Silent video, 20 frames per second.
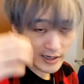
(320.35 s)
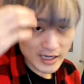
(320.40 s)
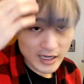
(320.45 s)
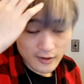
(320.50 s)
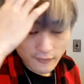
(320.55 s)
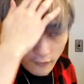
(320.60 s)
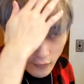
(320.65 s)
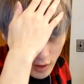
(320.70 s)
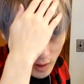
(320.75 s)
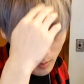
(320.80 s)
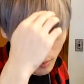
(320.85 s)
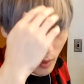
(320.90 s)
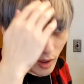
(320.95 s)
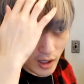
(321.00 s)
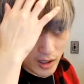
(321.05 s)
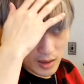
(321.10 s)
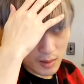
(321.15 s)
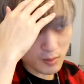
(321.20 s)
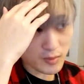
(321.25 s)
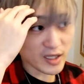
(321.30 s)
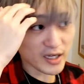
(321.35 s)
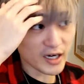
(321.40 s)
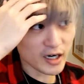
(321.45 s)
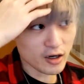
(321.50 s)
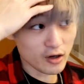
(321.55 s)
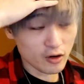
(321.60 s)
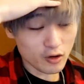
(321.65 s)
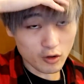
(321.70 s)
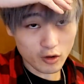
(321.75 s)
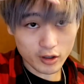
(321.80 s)
now for the bottom
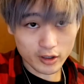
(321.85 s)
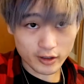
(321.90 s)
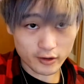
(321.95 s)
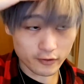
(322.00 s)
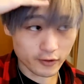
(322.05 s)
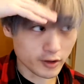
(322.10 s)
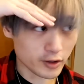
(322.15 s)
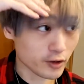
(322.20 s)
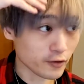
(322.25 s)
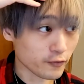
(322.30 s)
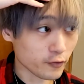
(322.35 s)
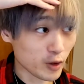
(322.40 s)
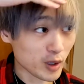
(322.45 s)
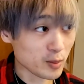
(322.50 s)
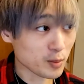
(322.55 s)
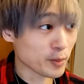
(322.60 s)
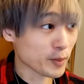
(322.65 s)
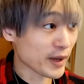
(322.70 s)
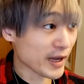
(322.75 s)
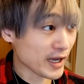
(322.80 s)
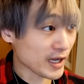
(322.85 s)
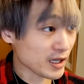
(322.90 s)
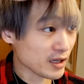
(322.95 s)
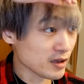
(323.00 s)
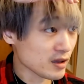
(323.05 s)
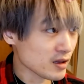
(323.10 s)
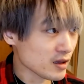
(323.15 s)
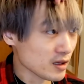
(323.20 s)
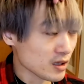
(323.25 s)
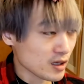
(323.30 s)
layer or your front
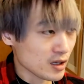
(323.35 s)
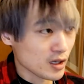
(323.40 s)
bangs,